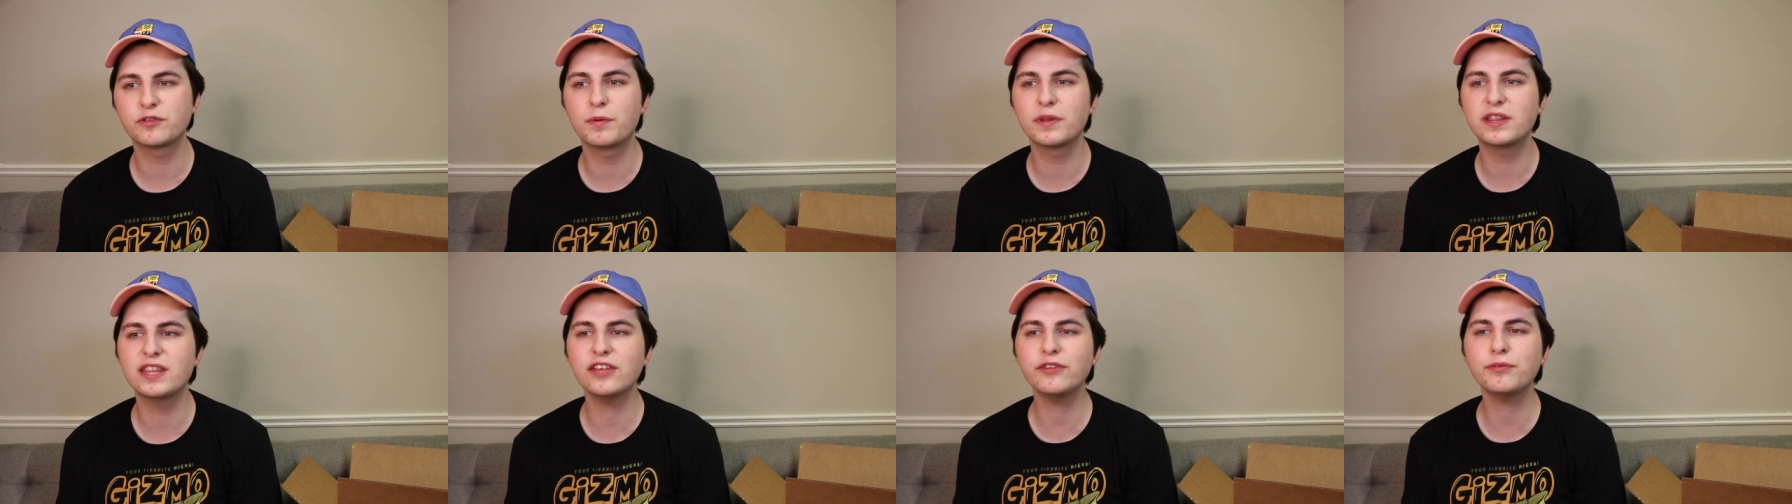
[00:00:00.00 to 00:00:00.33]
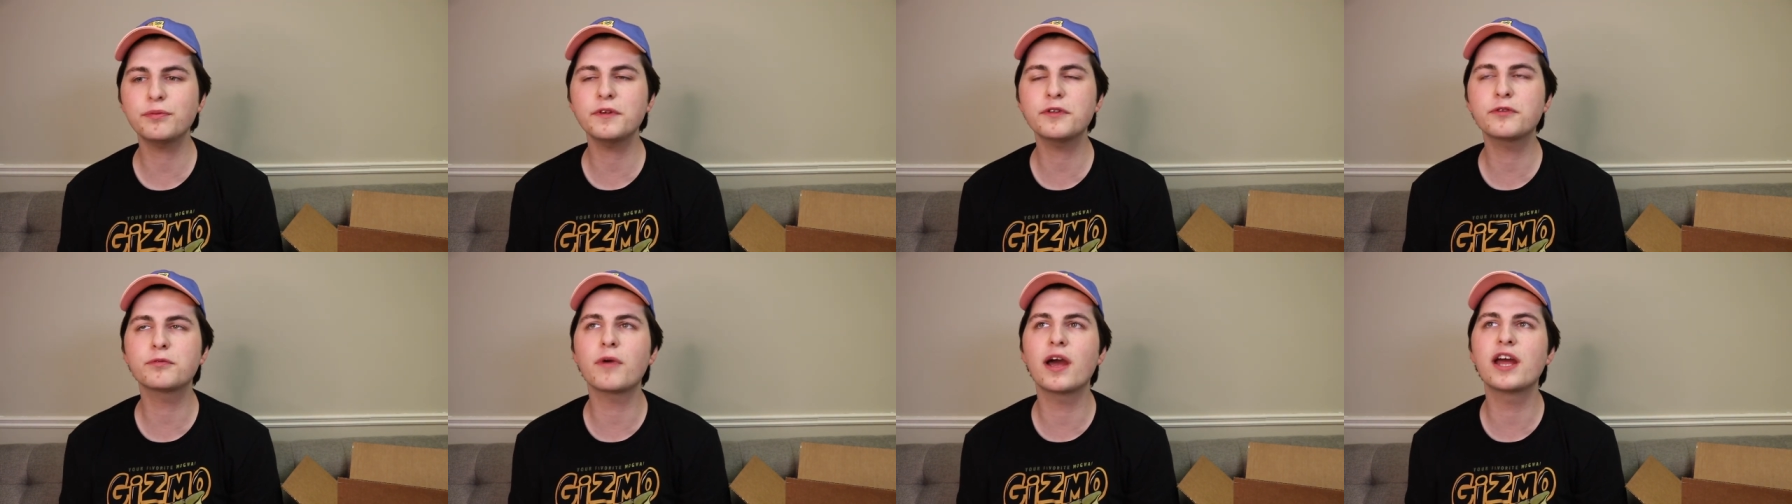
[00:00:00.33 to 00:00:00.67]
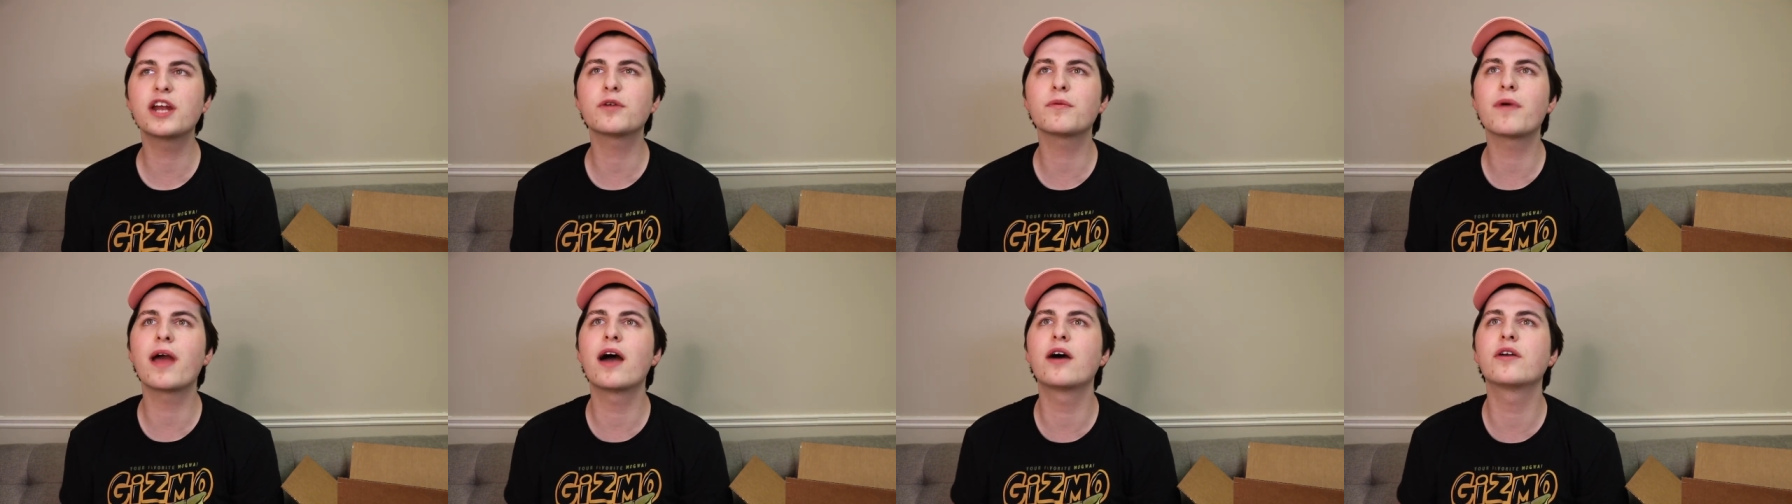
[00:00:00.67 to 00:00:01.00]
but this was right
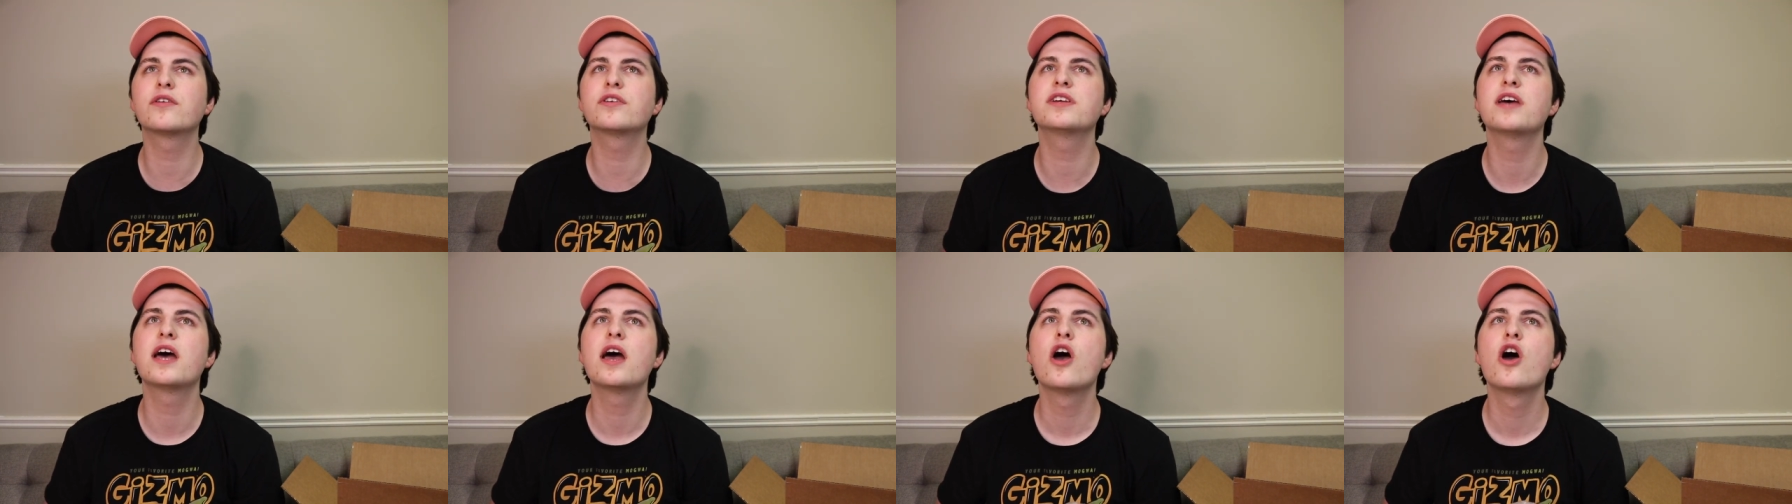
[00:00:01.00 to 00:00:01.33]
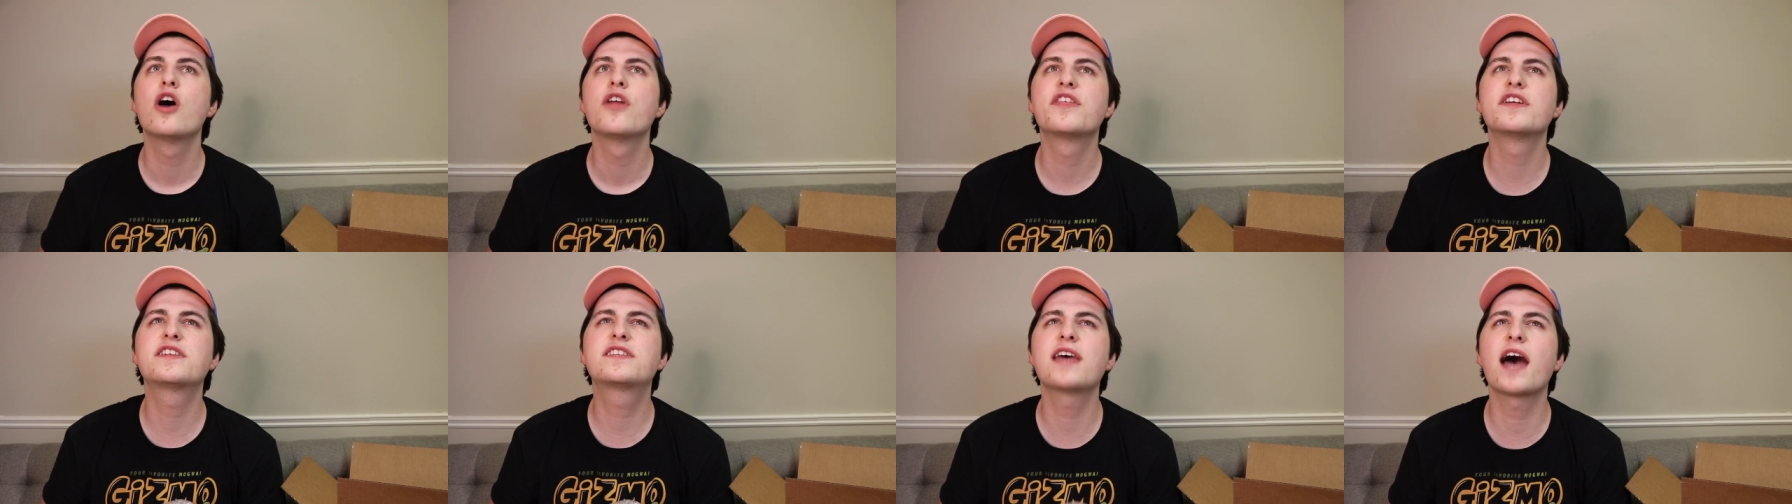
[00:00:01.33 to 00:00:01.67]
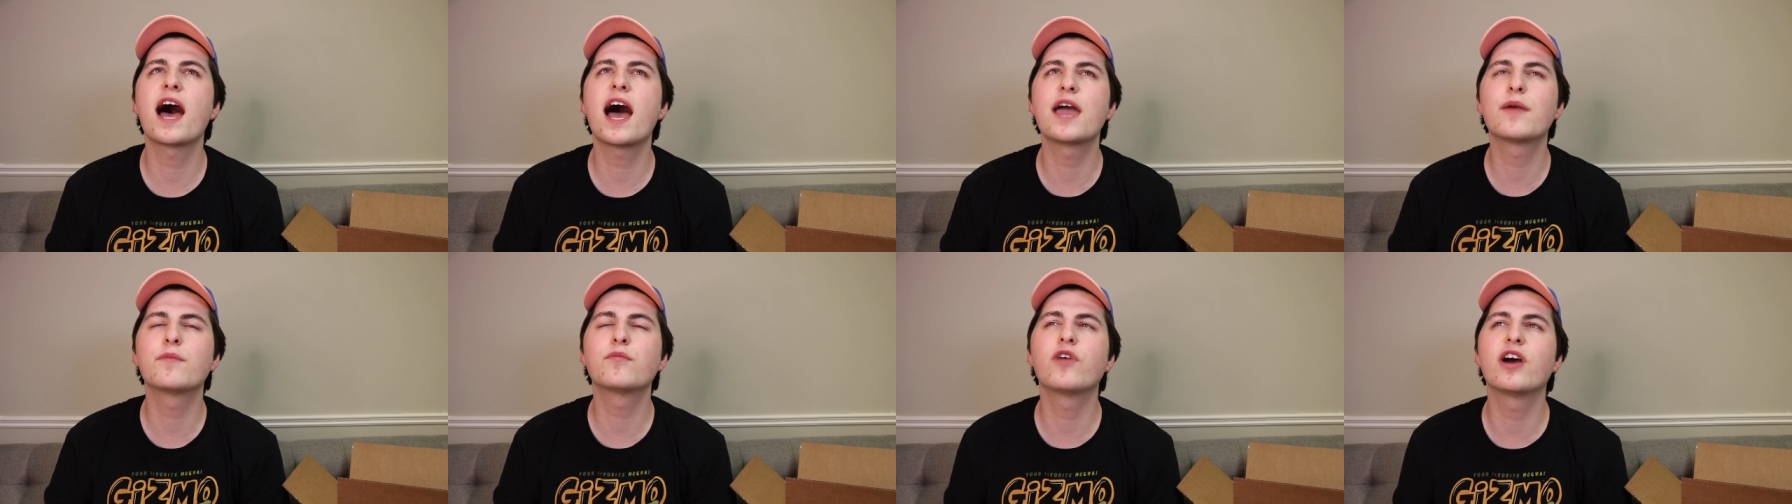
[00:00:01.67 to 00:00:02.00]
around the
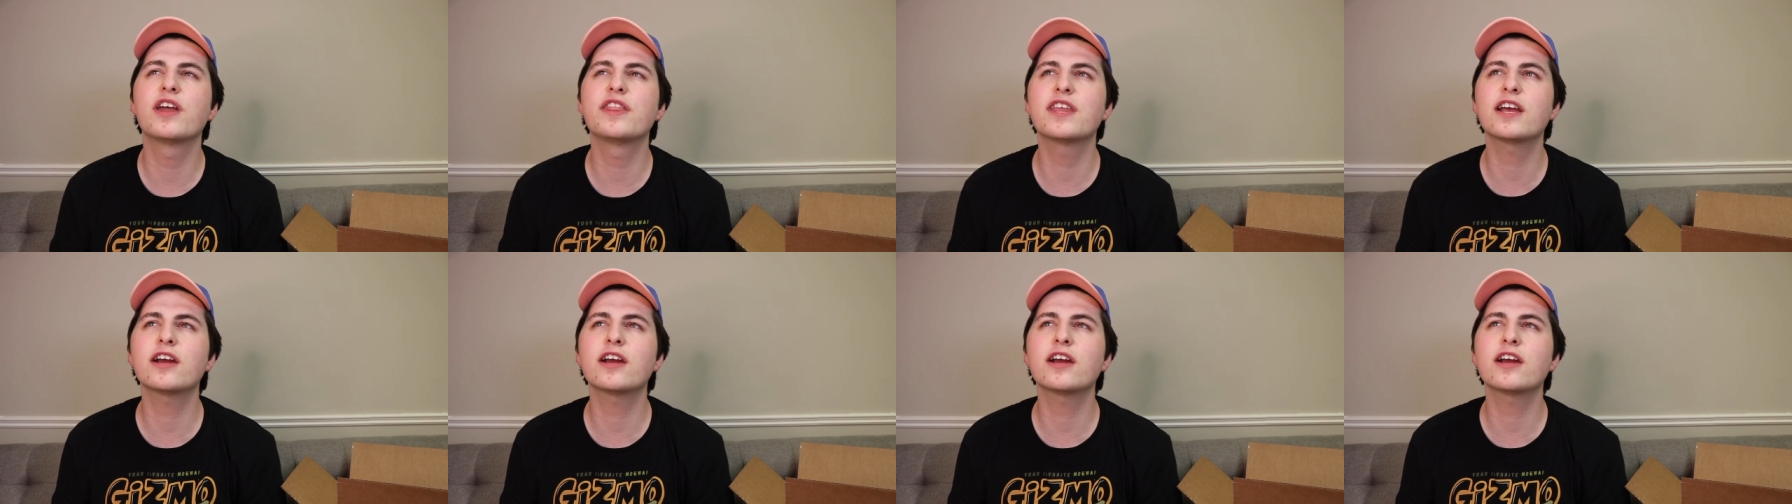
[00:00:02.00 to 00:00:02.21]
time when